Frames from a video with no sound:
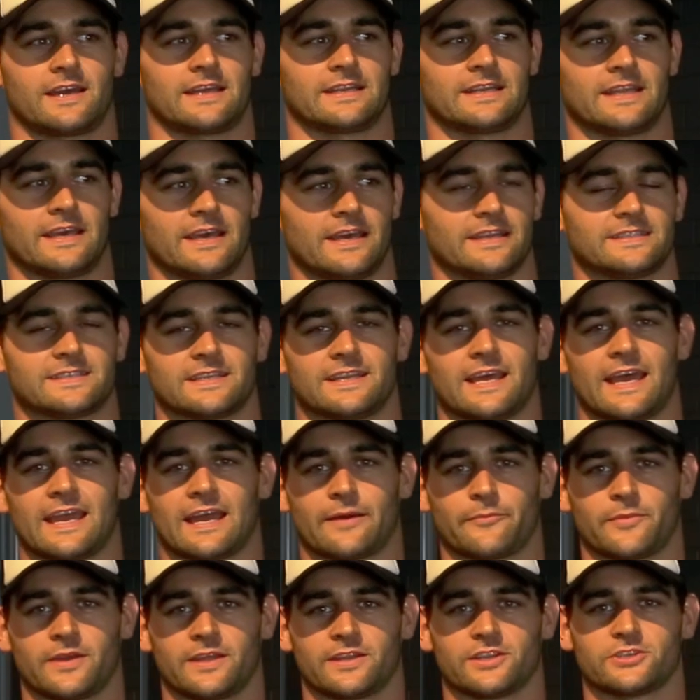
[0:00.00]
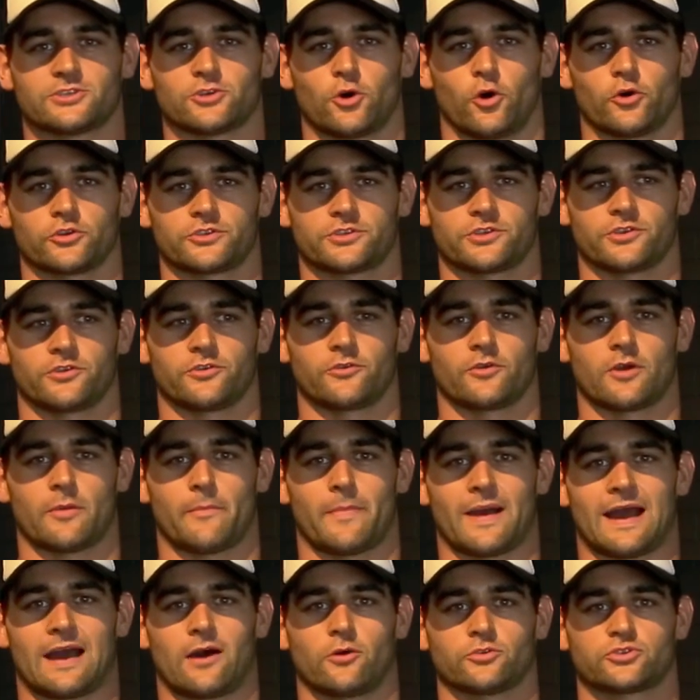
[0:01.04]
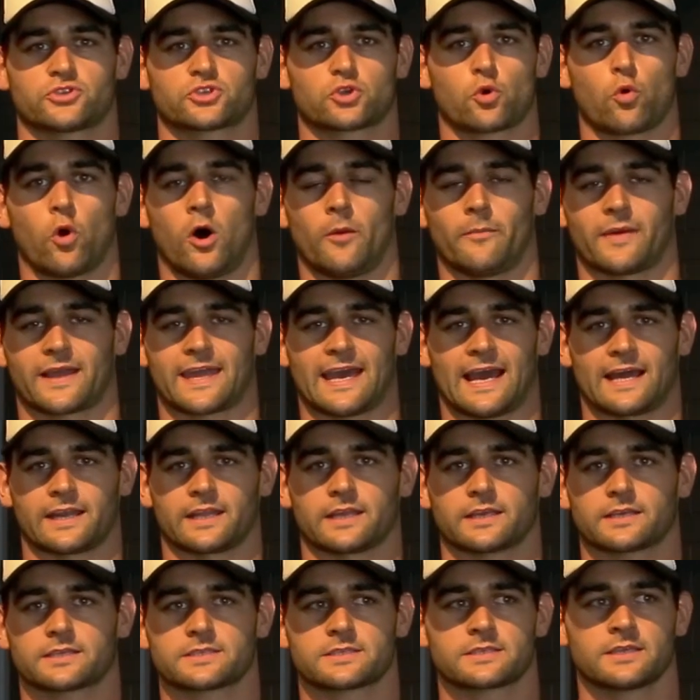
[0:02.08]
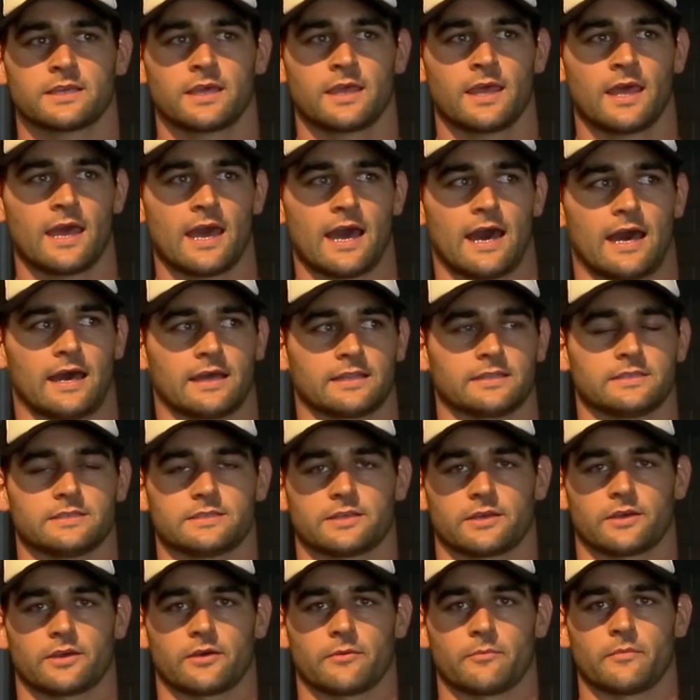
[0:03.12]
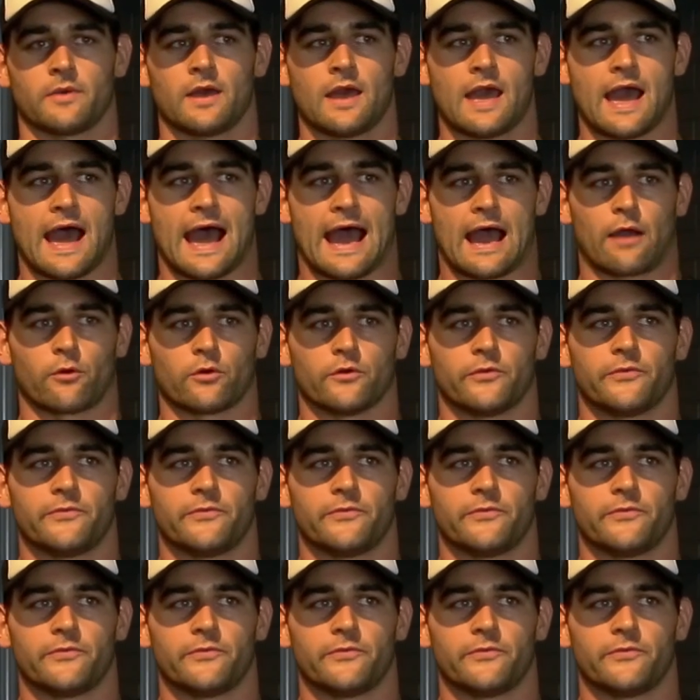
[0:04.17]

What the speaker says: and today I'm here to talk to you about squat mechanics and how